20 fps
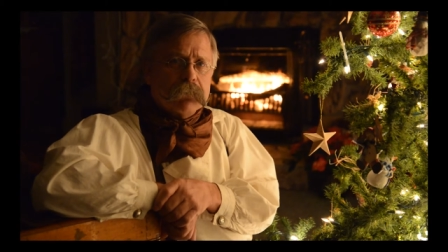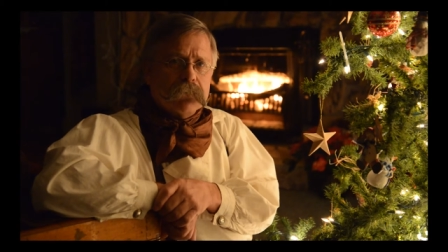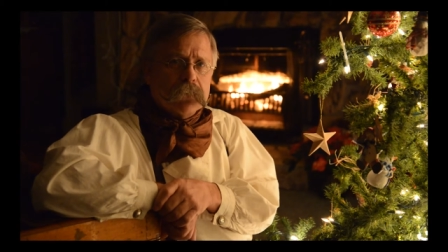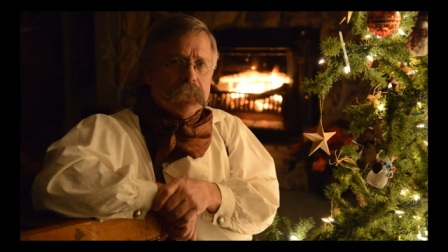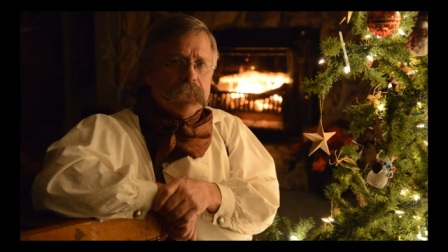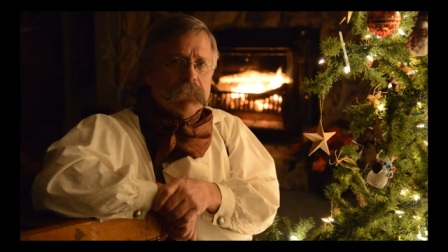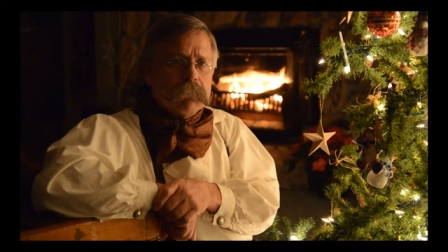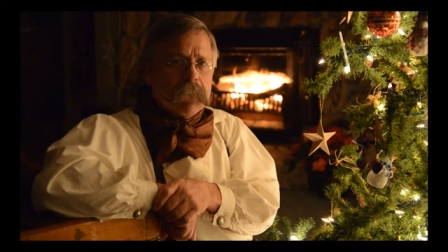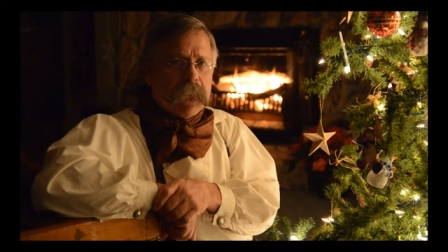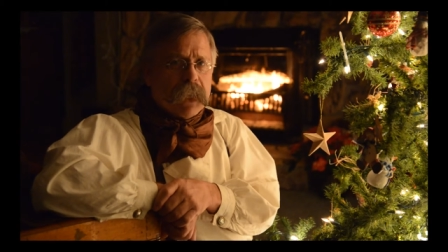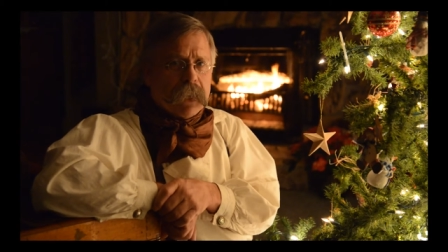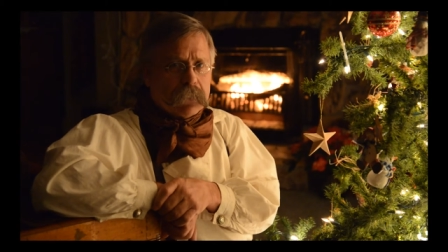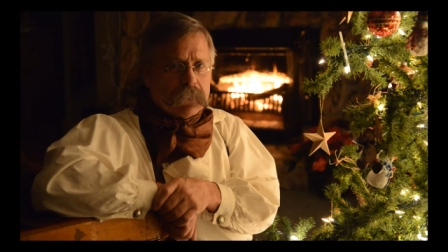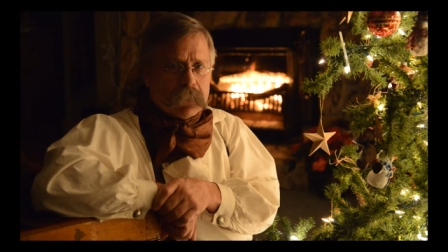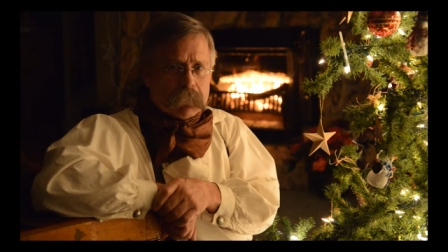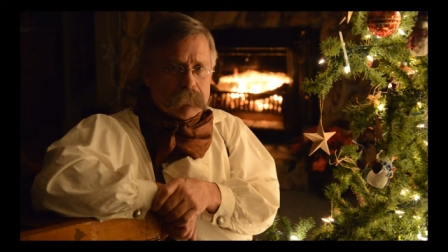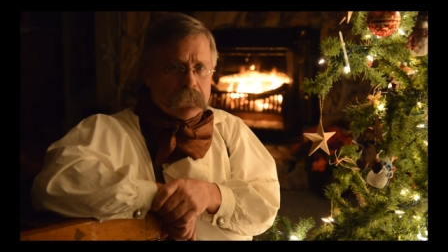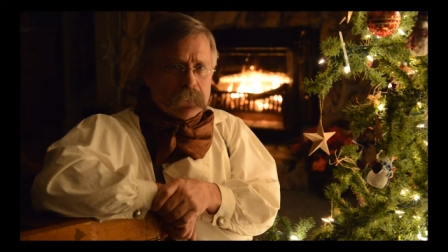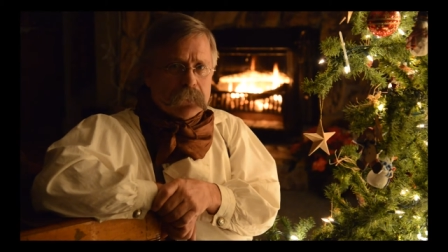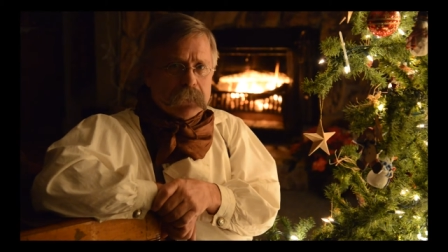we'd pack
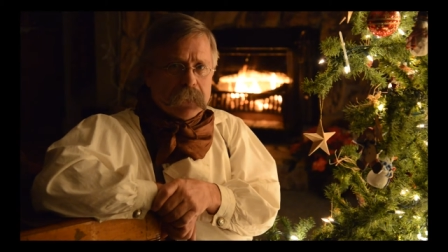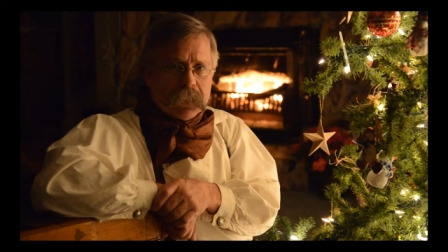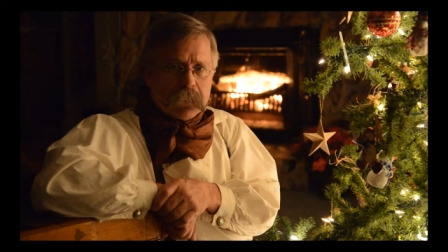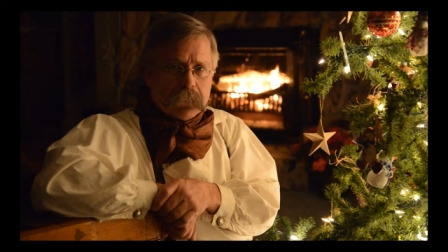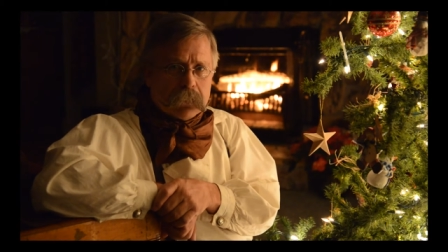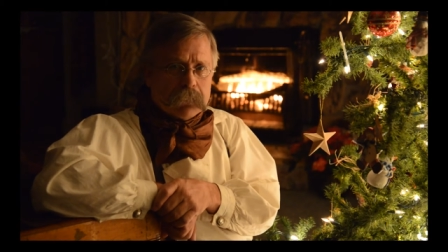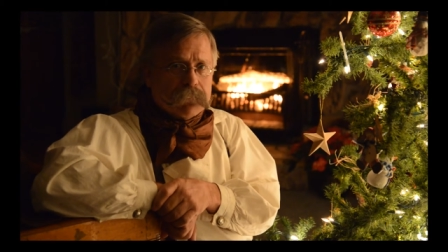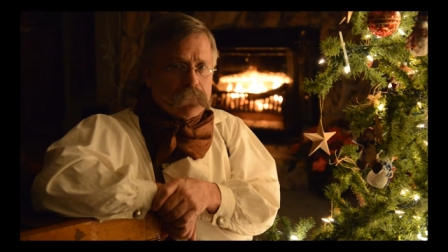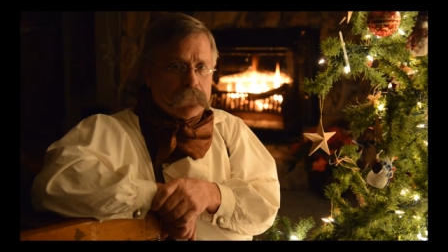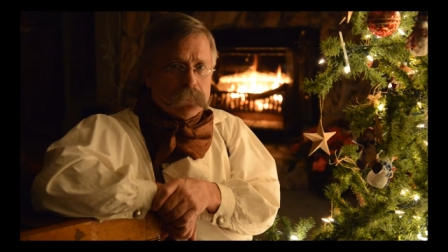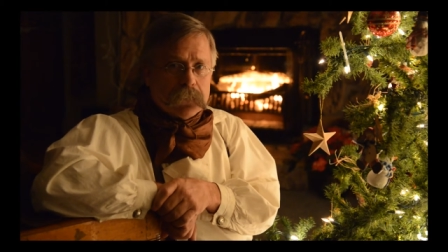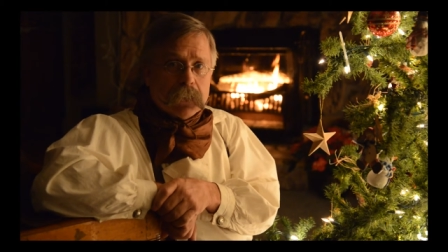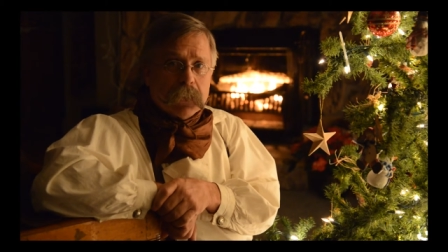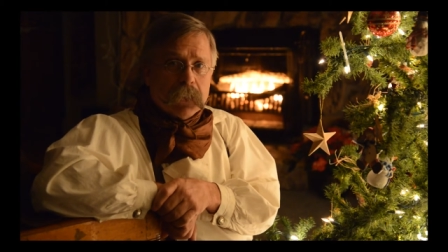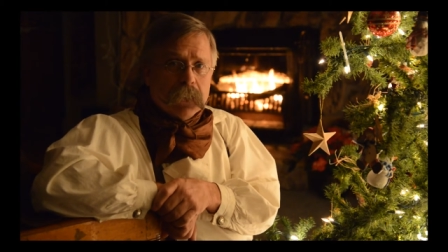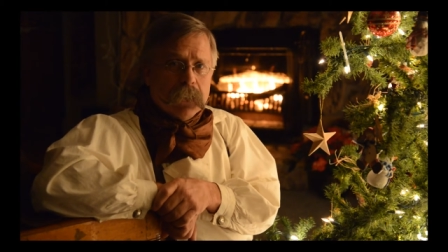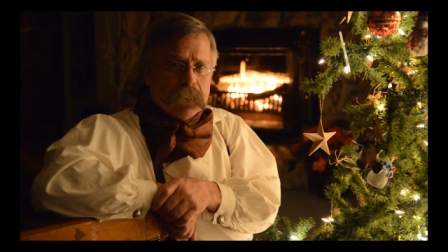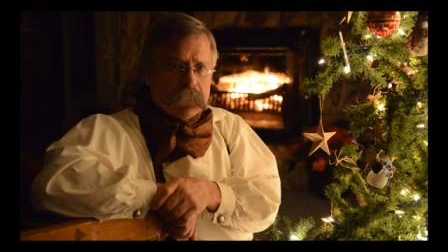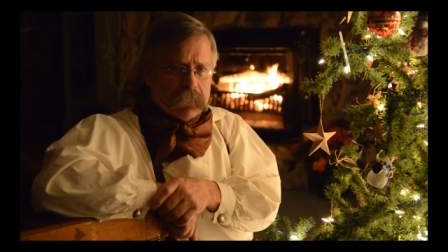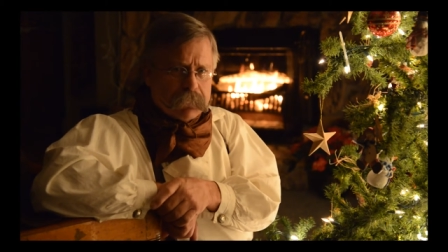up our gear before the
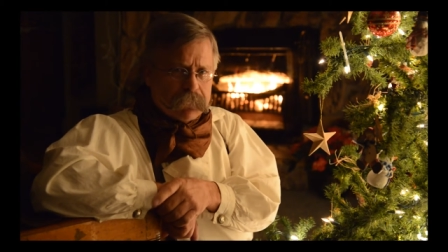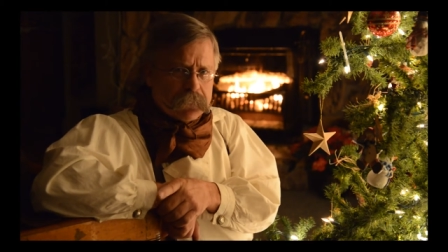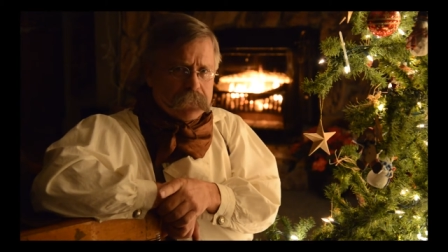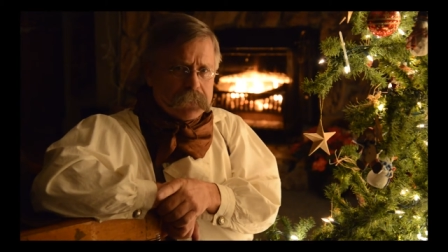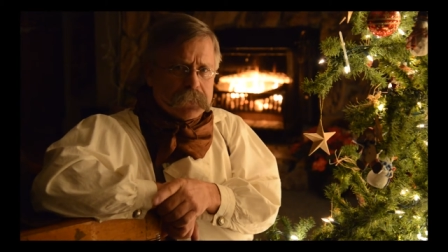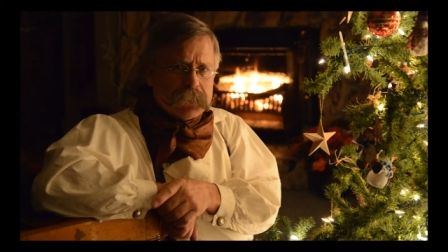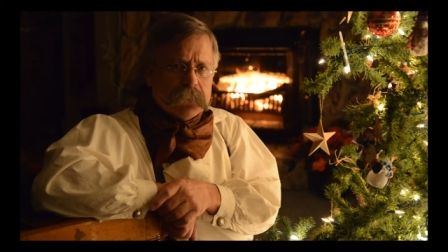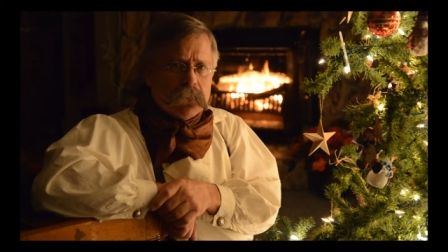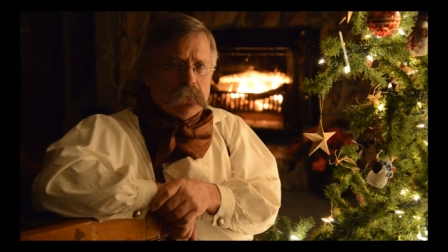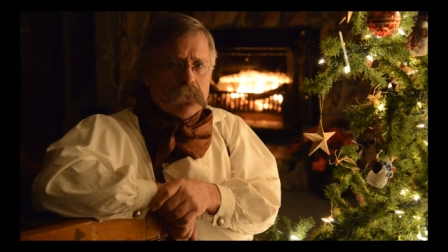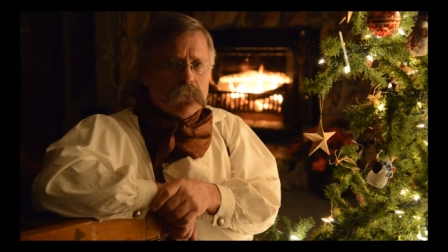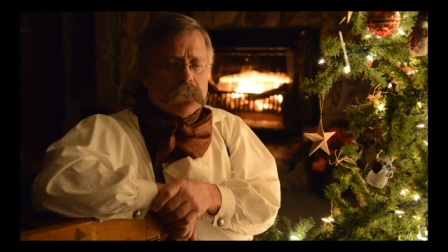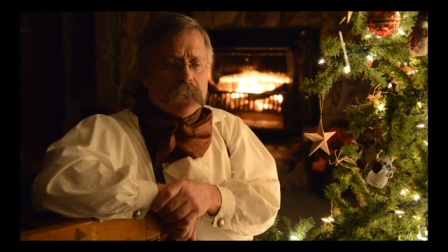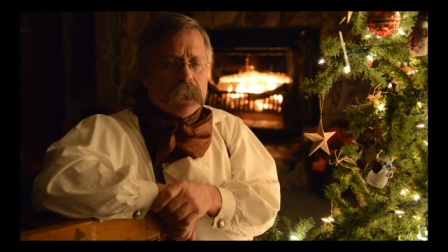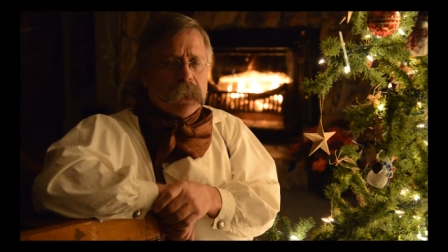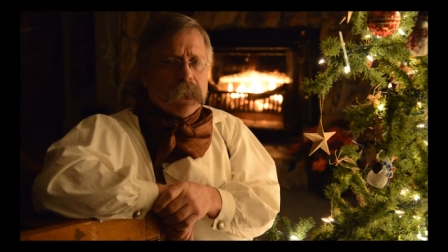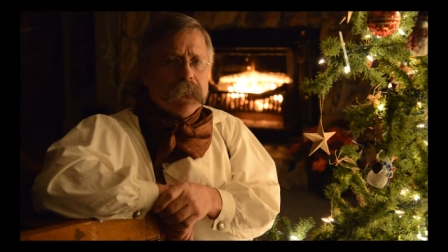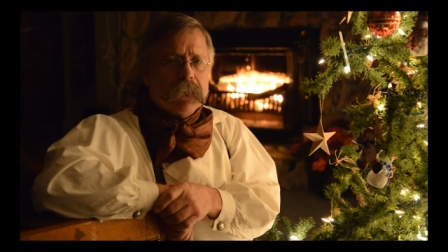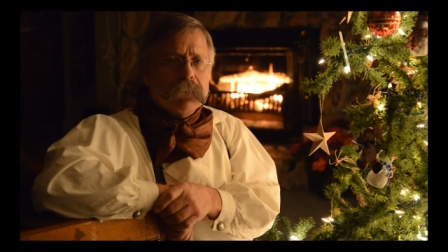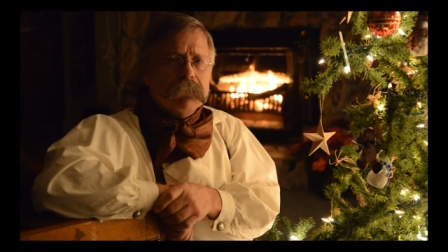first snow
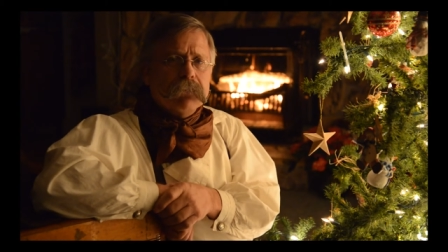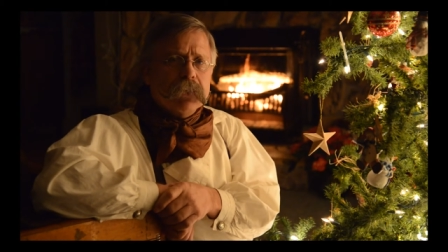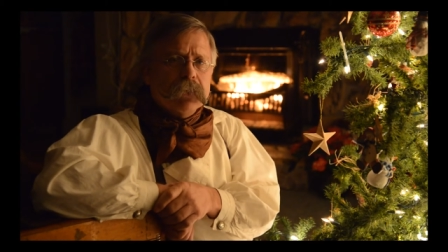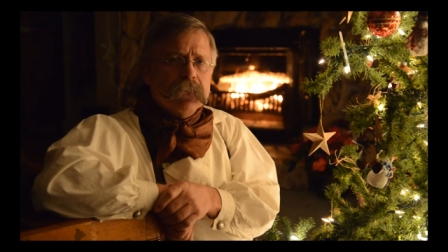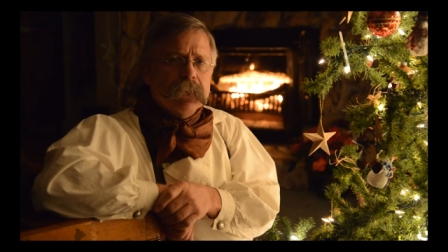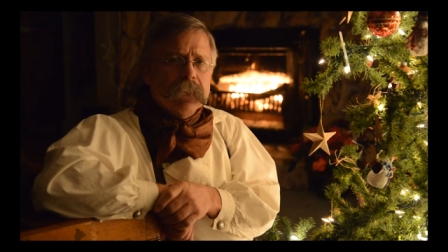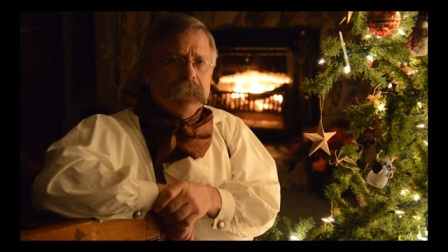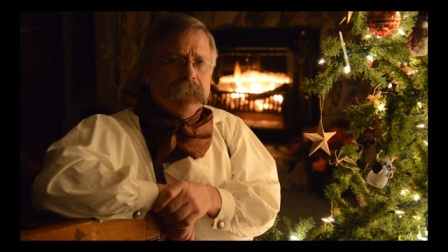arrived and